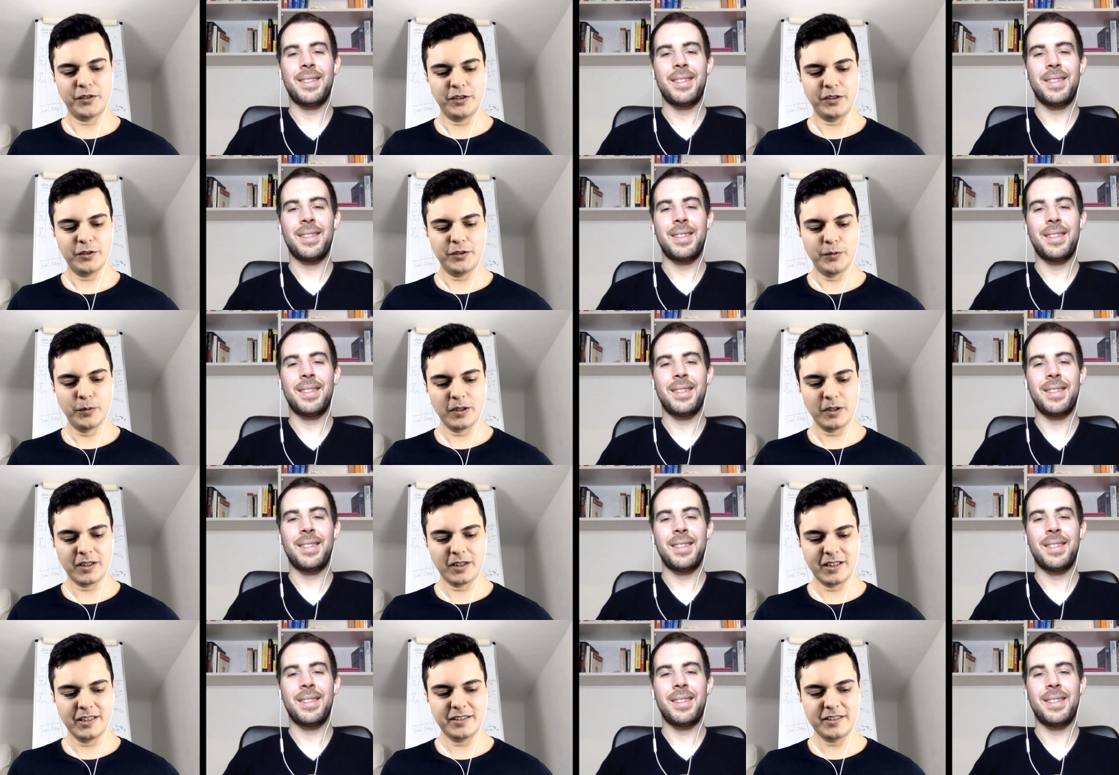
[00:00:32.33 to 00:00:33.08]
Speaker 1: you
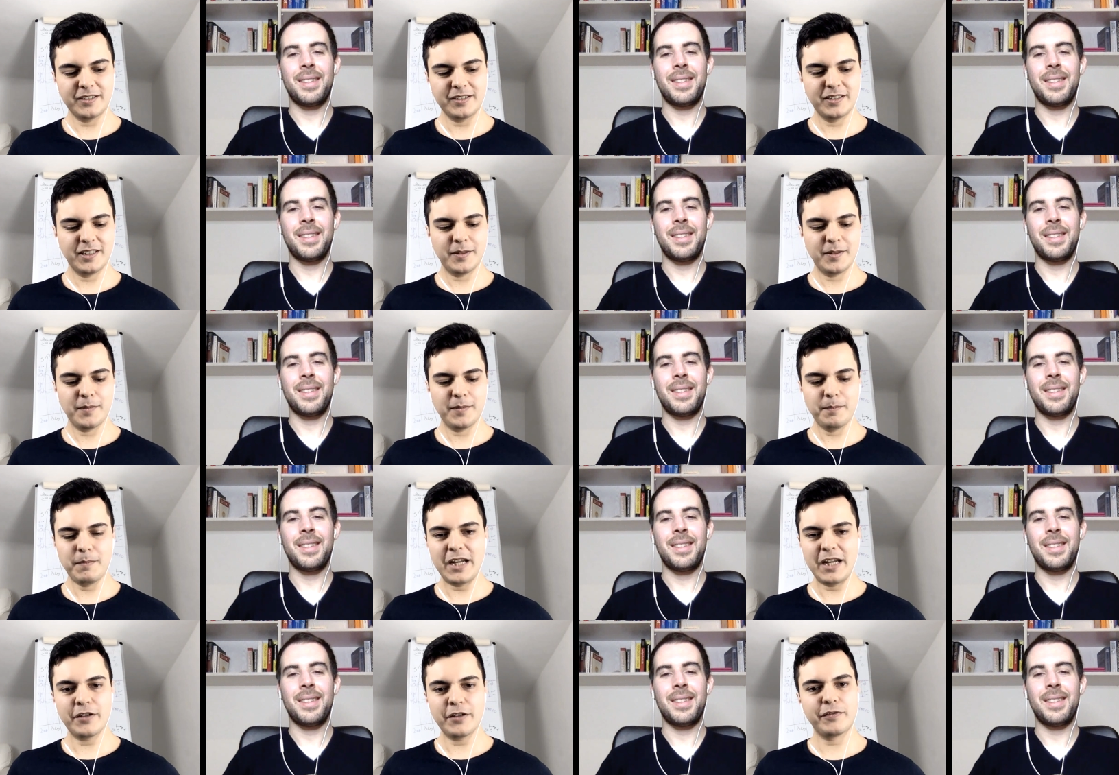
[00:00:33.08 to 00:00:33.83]
learned
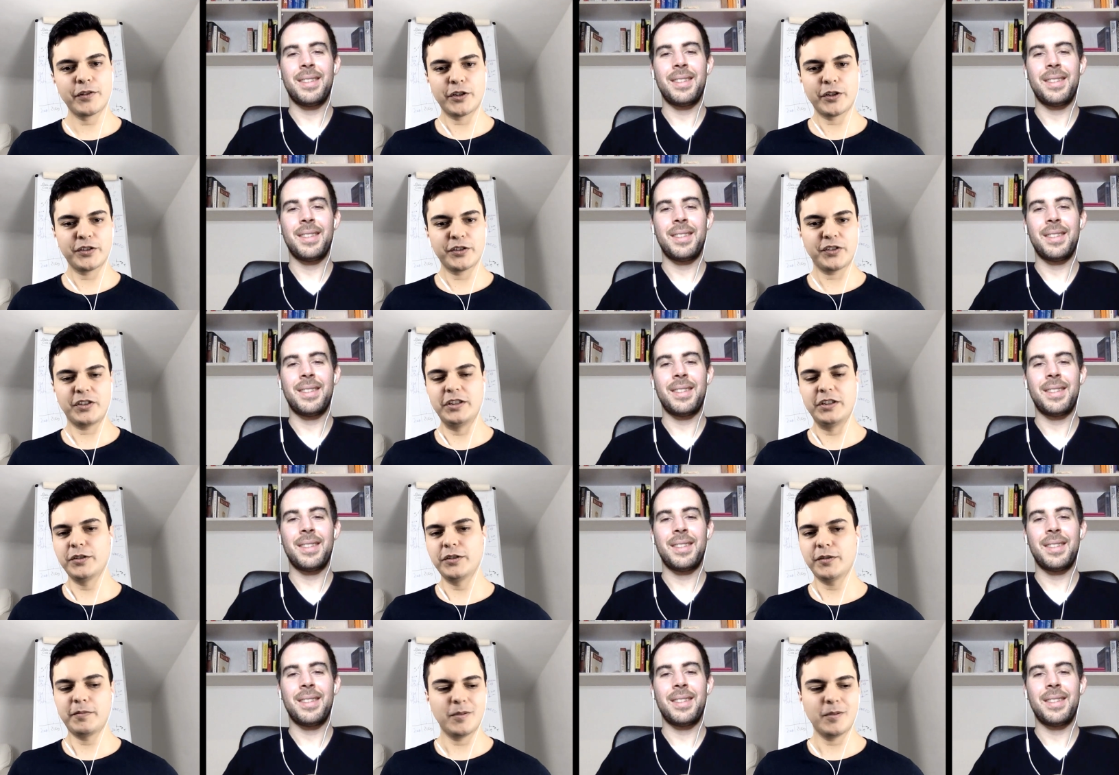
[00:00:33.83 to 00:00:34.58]
many of your
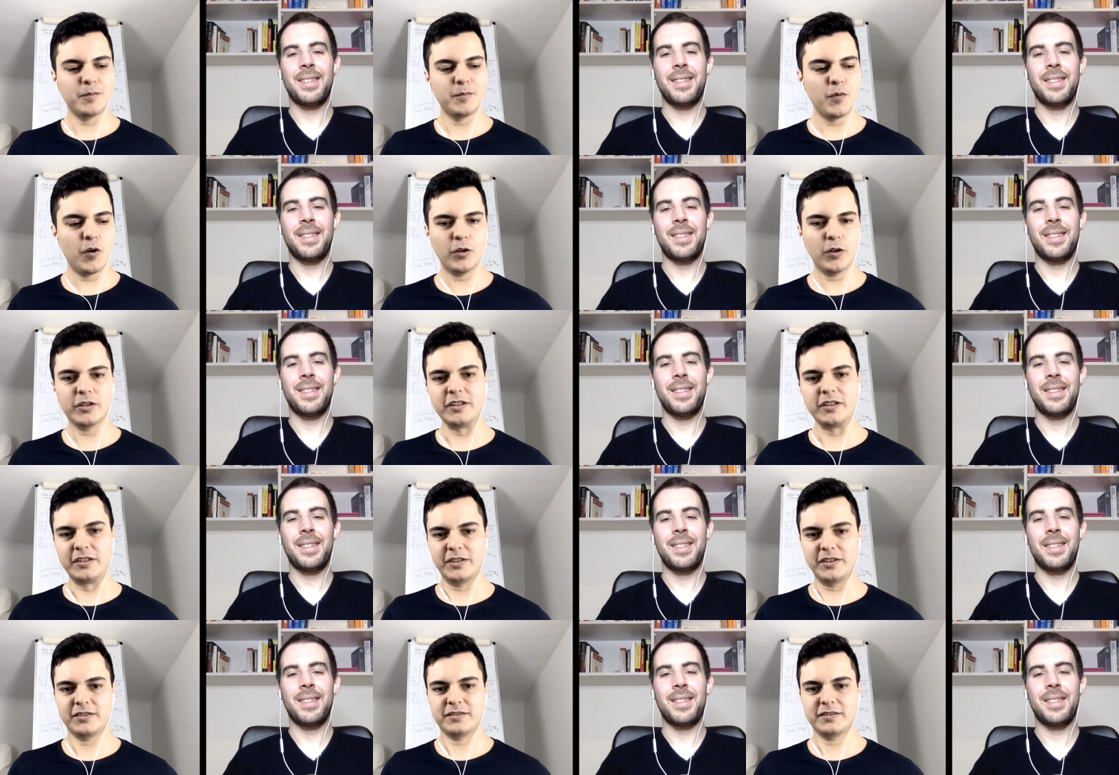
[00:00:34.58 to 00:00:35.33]
skills from
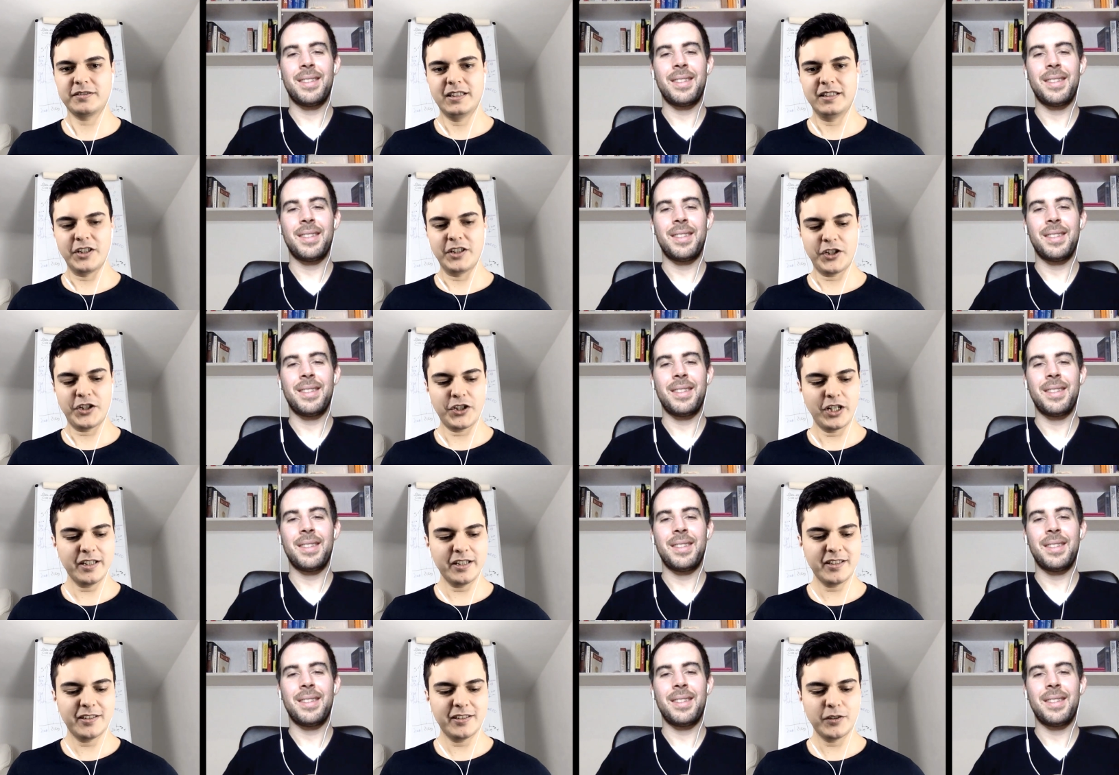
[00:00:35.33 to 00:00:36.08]
others that
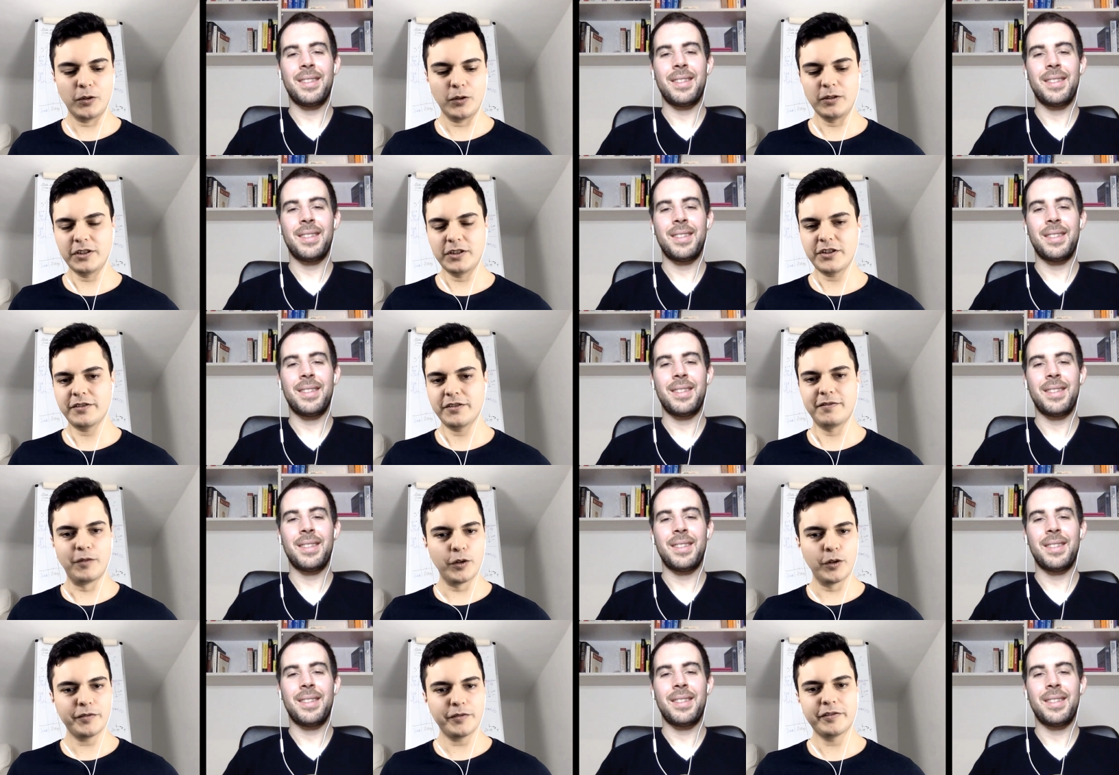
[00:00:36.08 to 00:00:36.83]
share their knowledge
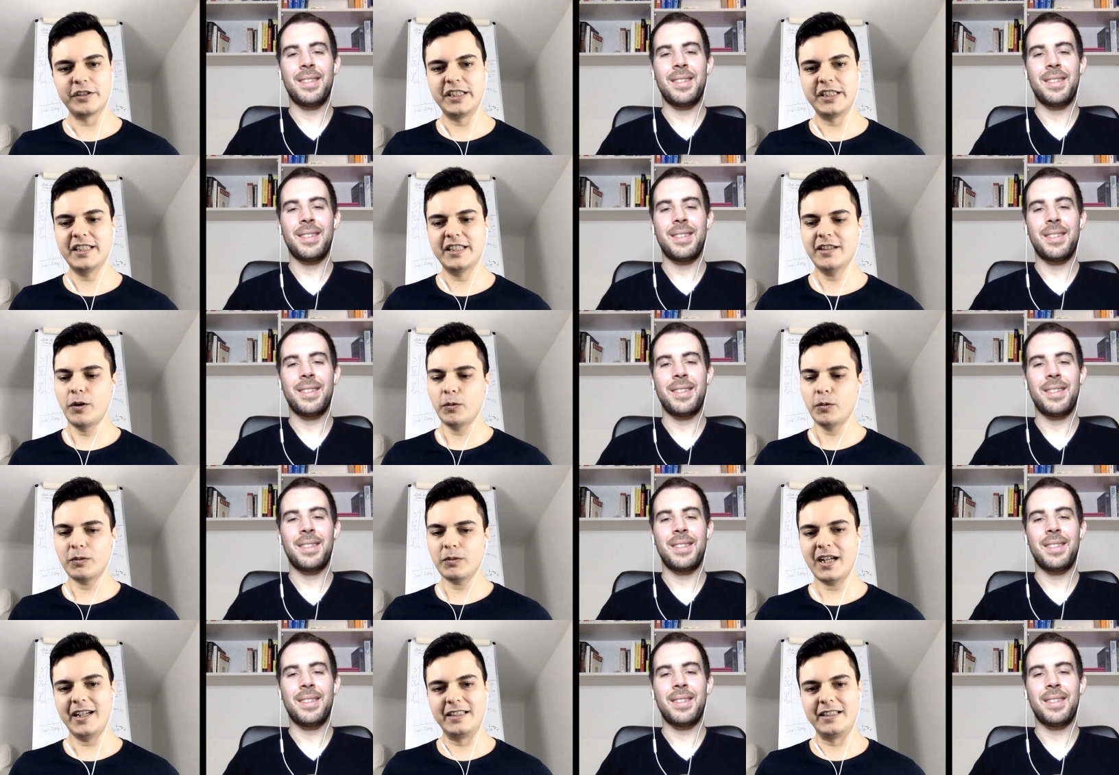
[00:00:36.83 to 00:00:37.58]
for free
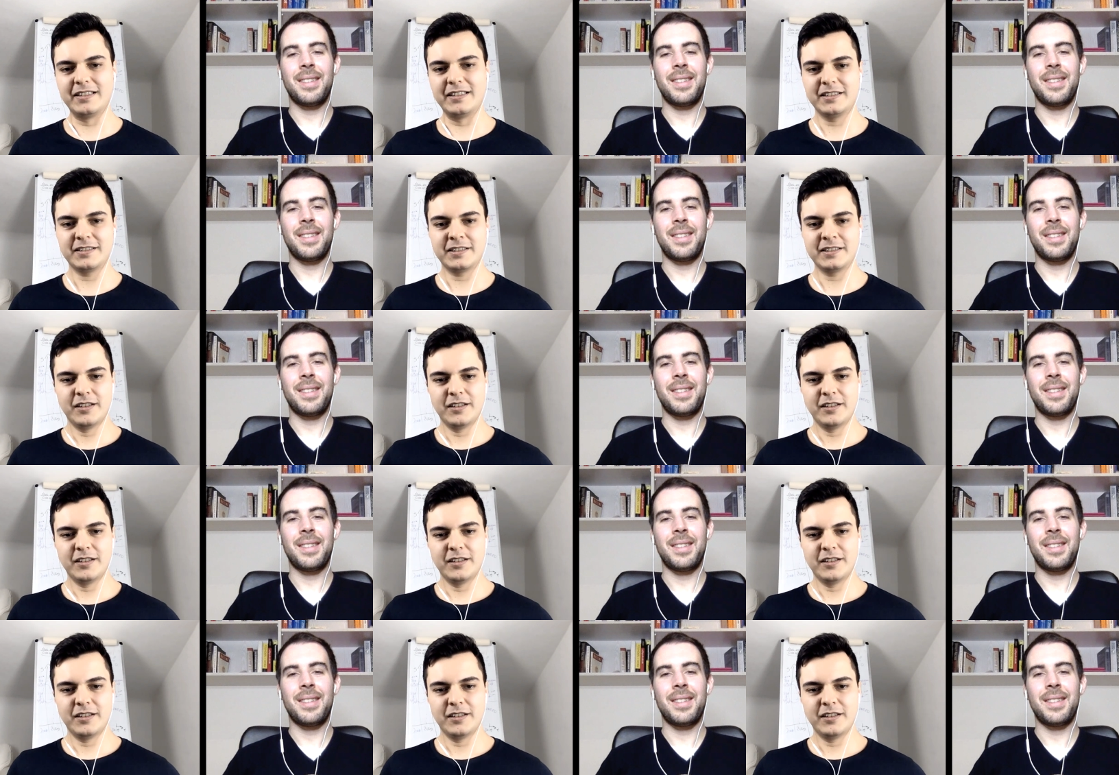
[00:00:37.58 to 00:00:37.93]
online.